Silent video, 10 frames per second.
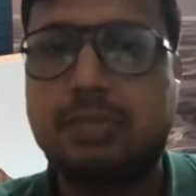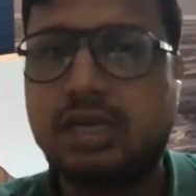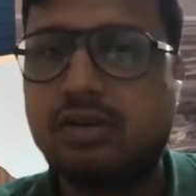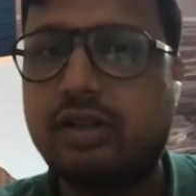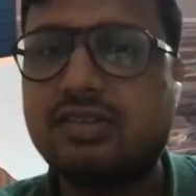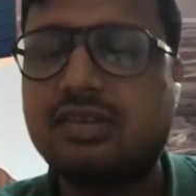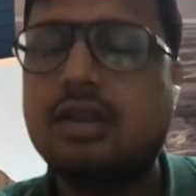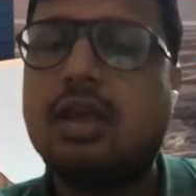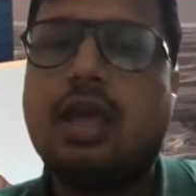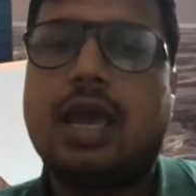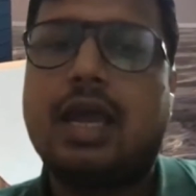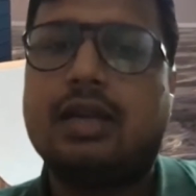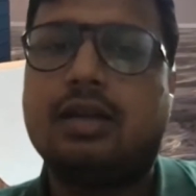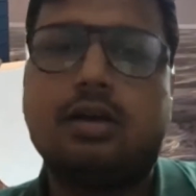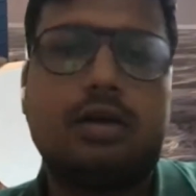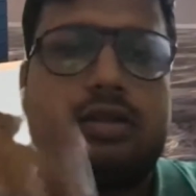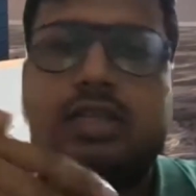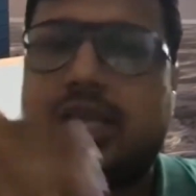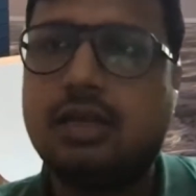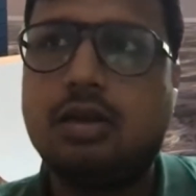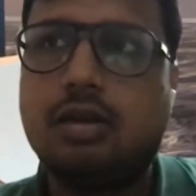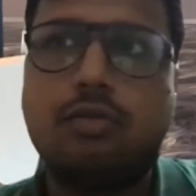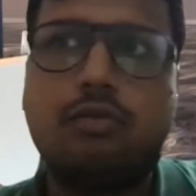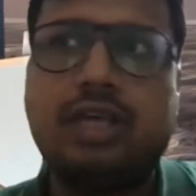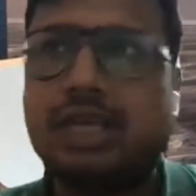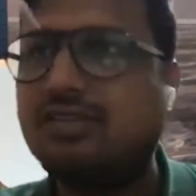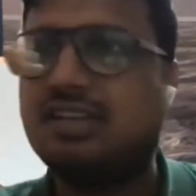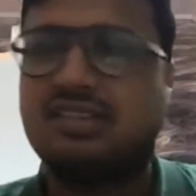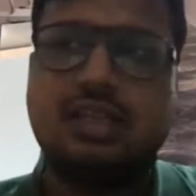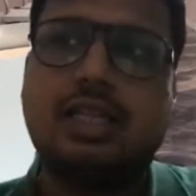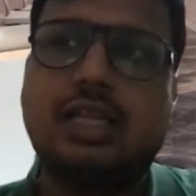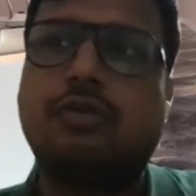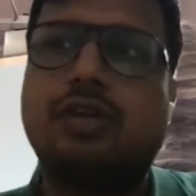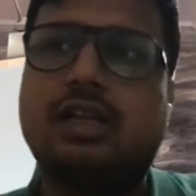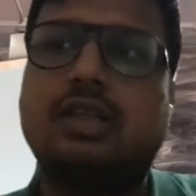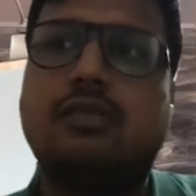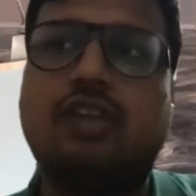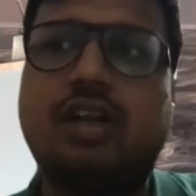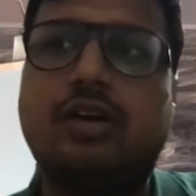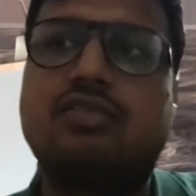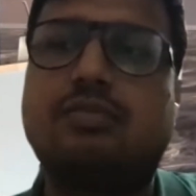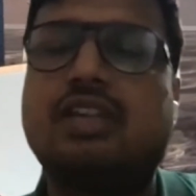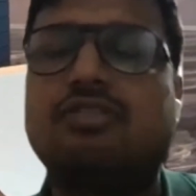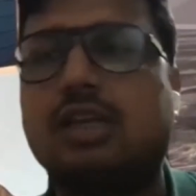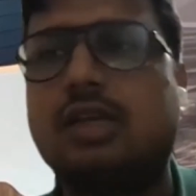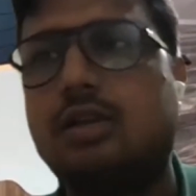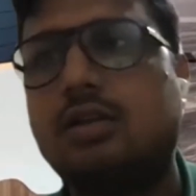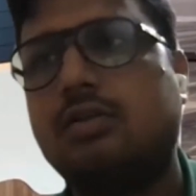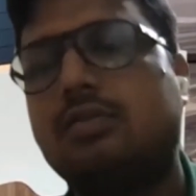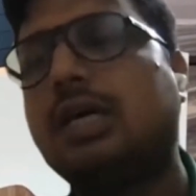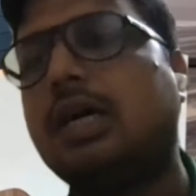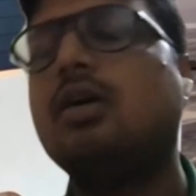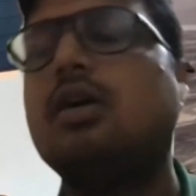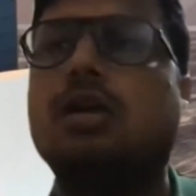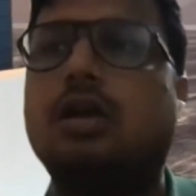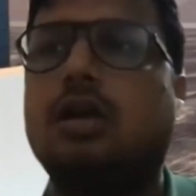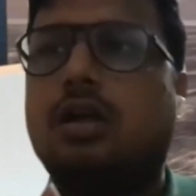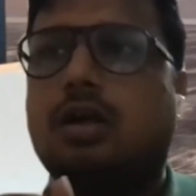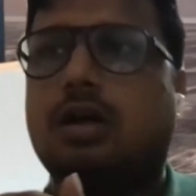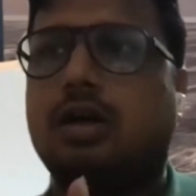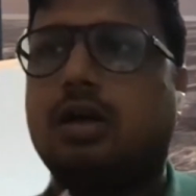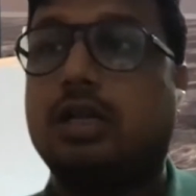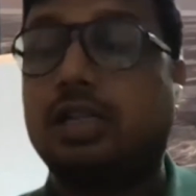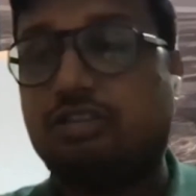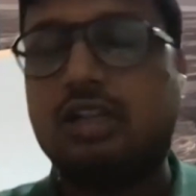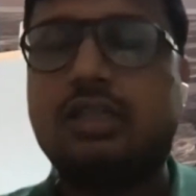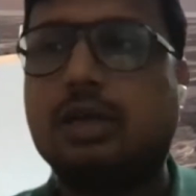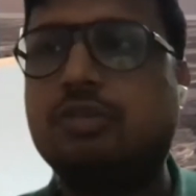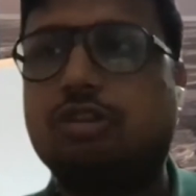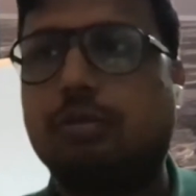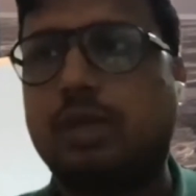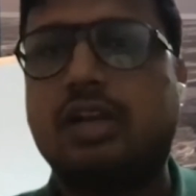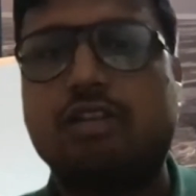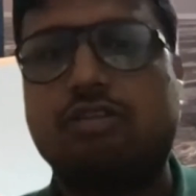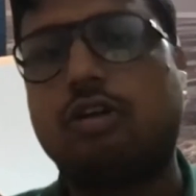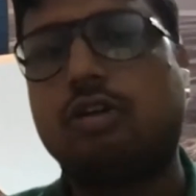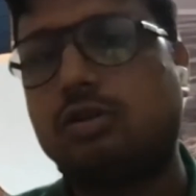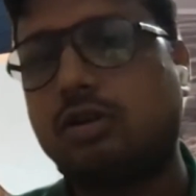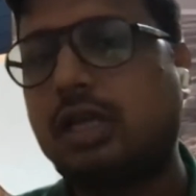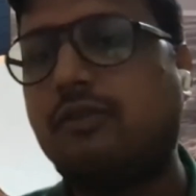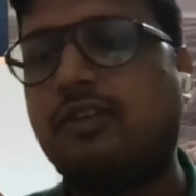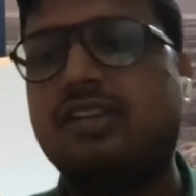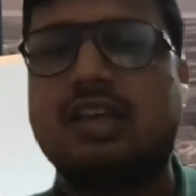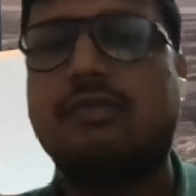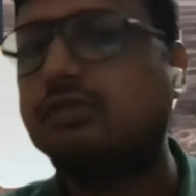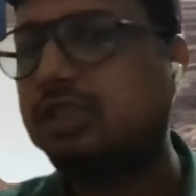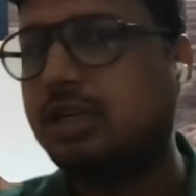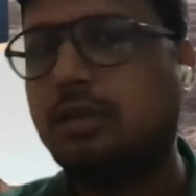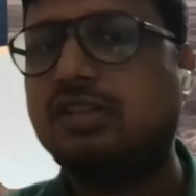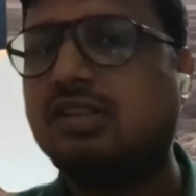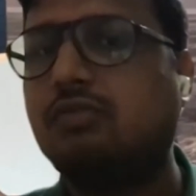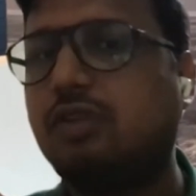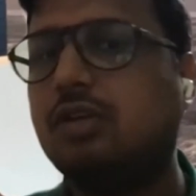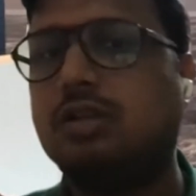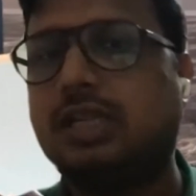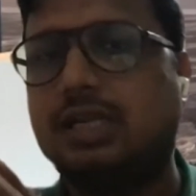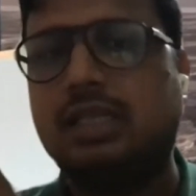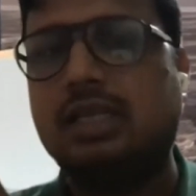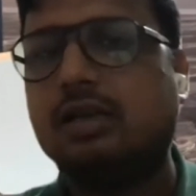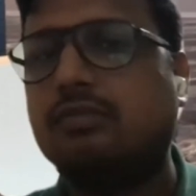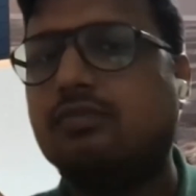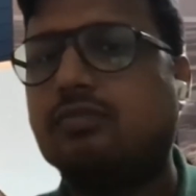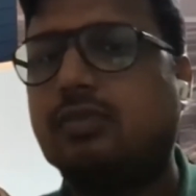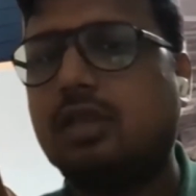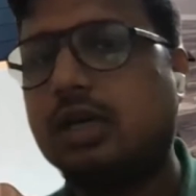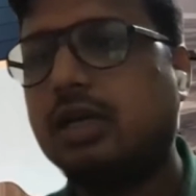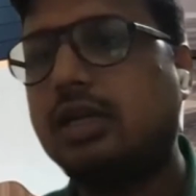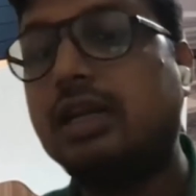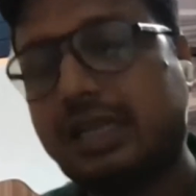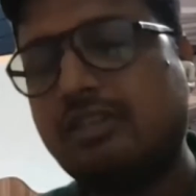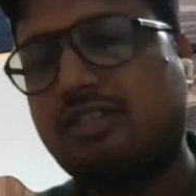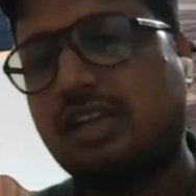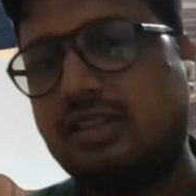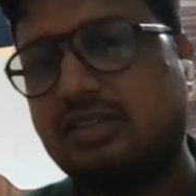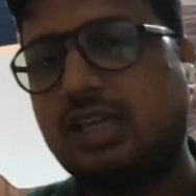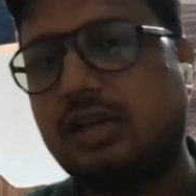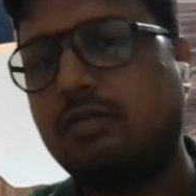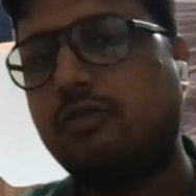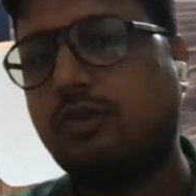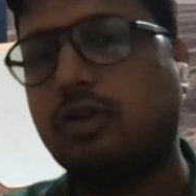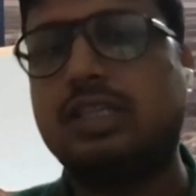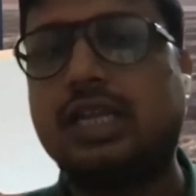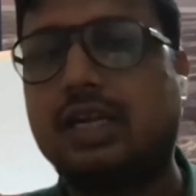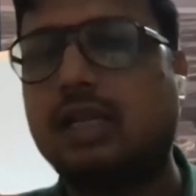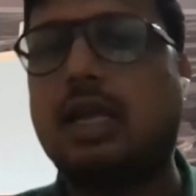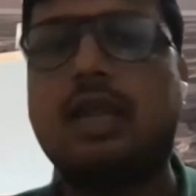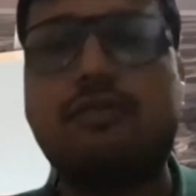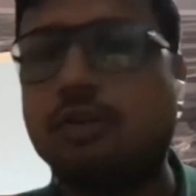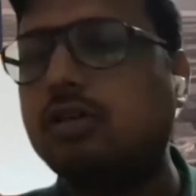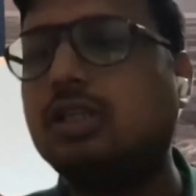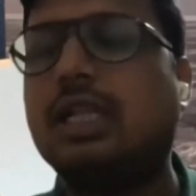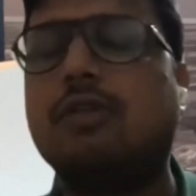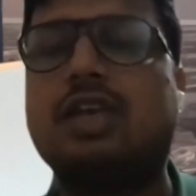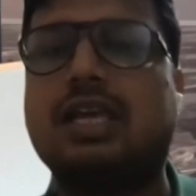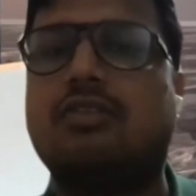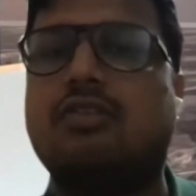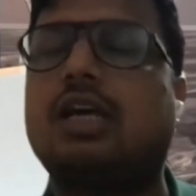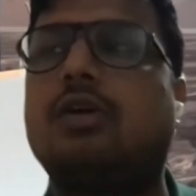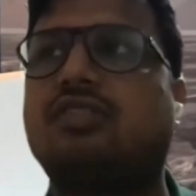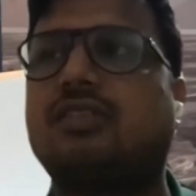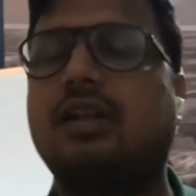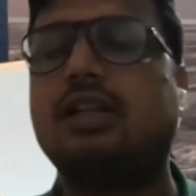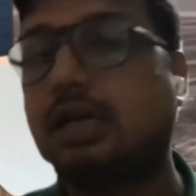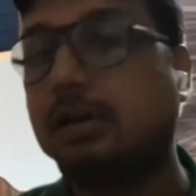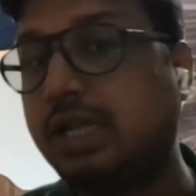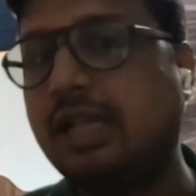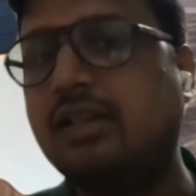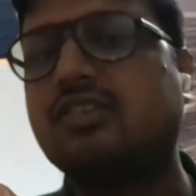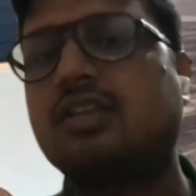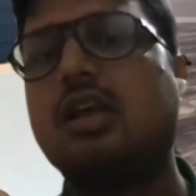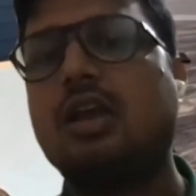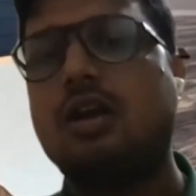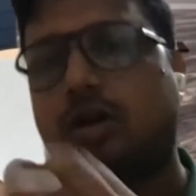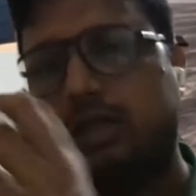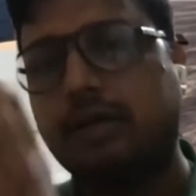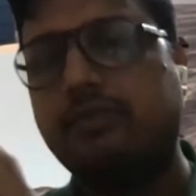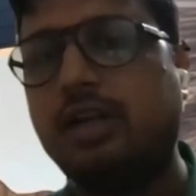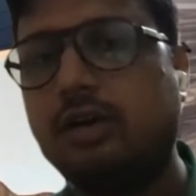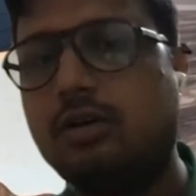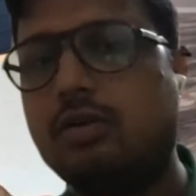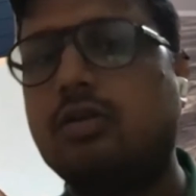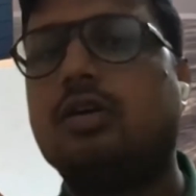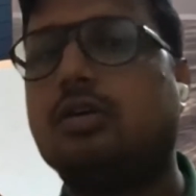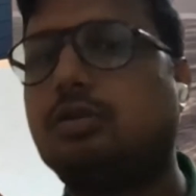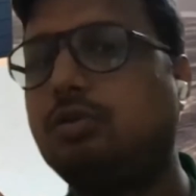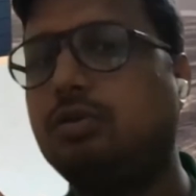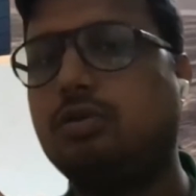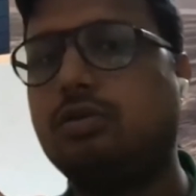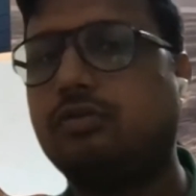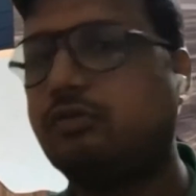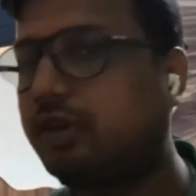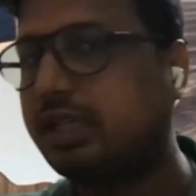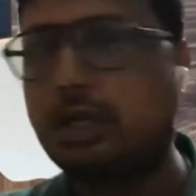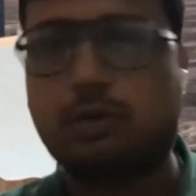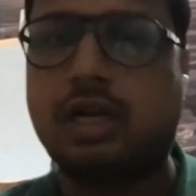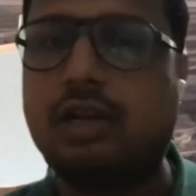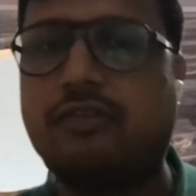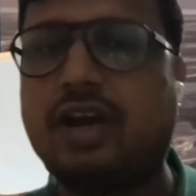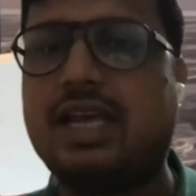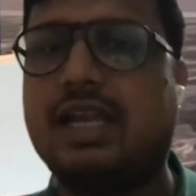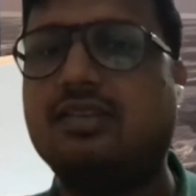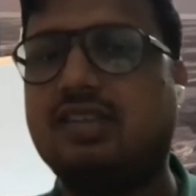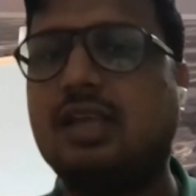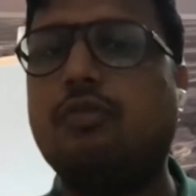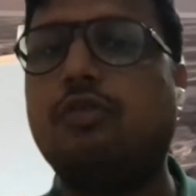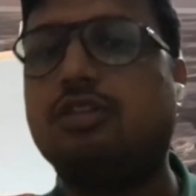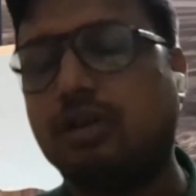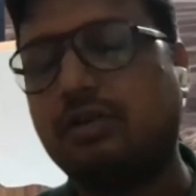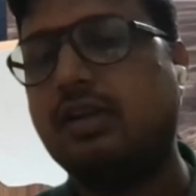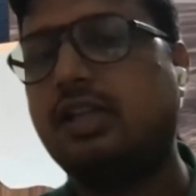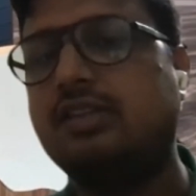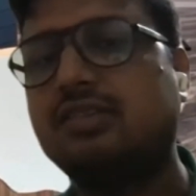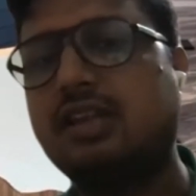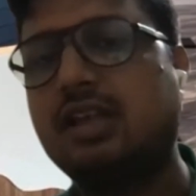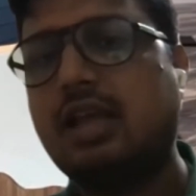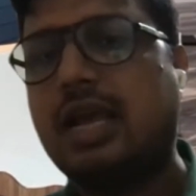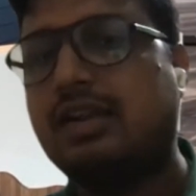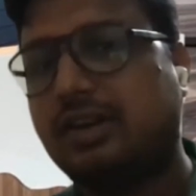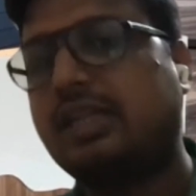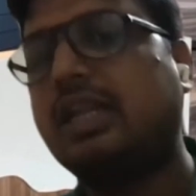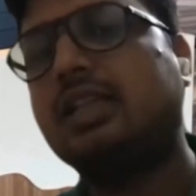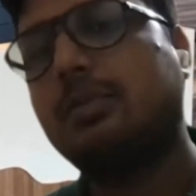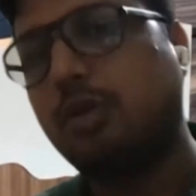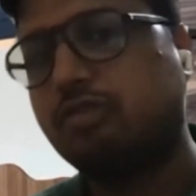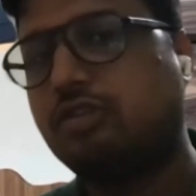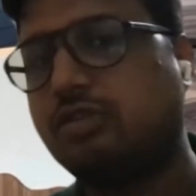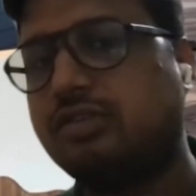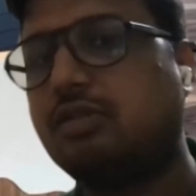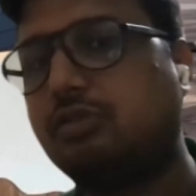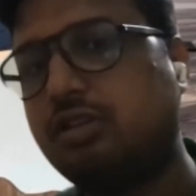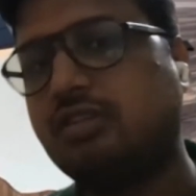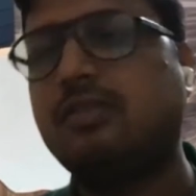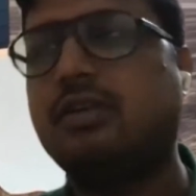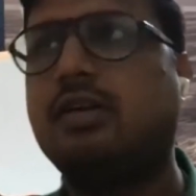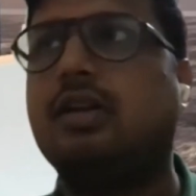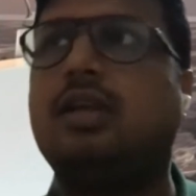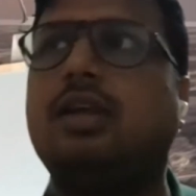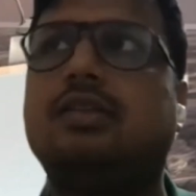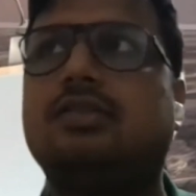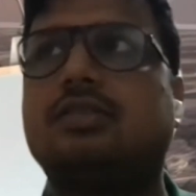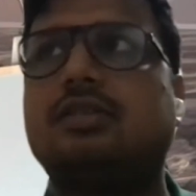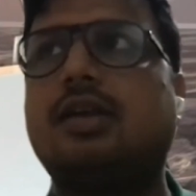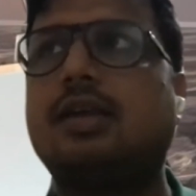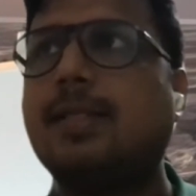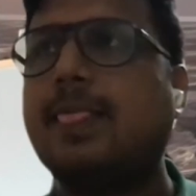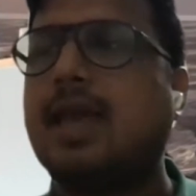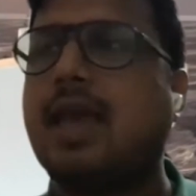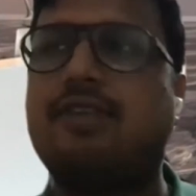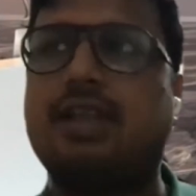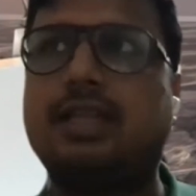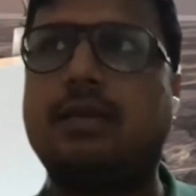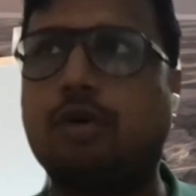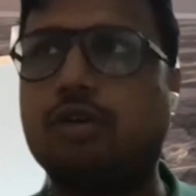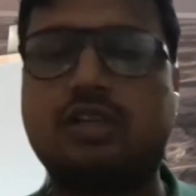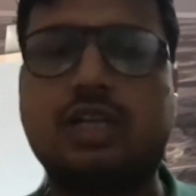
metrics. And then we can just see that whether the video is matching the initial thumb stopping ratio or not. If it's above 30%, we know that the retention is there for that. If not, then we can try out several thumbnails on the video to further qualify and see whichever is attracting the most user, whichever is having the most